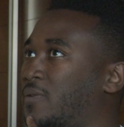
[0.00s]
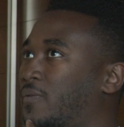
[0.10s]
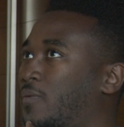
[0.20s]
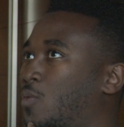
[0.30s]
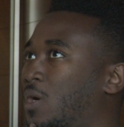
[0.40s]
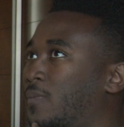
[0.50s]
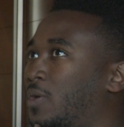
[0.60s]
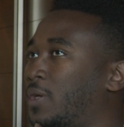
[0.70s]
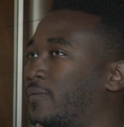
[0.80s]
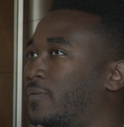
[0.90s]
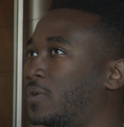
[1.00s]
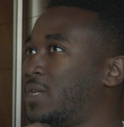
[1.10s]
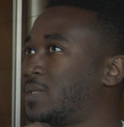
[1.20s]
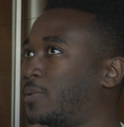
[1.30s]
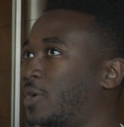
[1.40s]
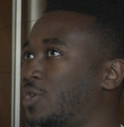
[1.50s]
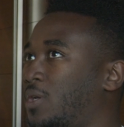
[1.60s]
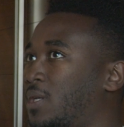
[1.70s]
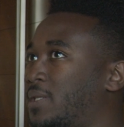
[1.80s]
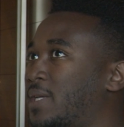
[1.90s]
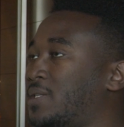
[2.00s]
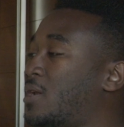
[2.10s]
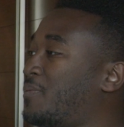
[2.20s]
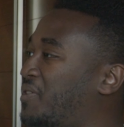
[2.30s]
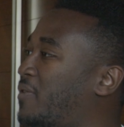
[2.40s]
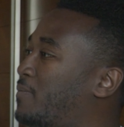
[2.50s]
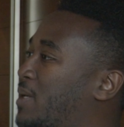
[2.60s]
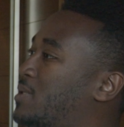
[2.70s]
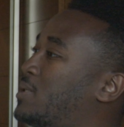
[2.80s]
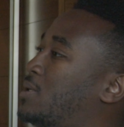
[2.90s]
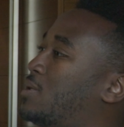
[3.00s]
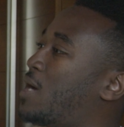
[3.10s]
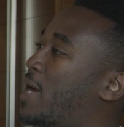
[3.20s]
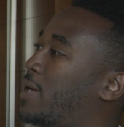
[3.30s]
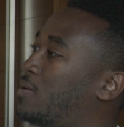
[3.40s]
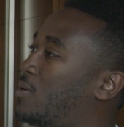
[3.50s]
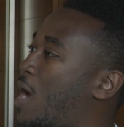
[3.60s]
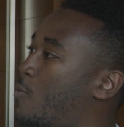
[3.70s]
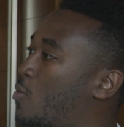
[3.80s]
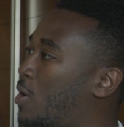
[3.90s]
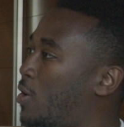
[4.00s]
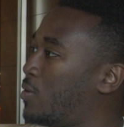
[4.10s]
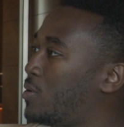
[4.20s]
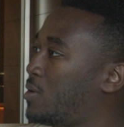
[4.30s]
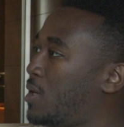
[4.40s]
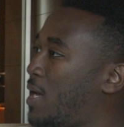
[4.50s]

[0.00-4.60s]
in terms of where I'm looking for inspiration, there's a number of different places that I will go.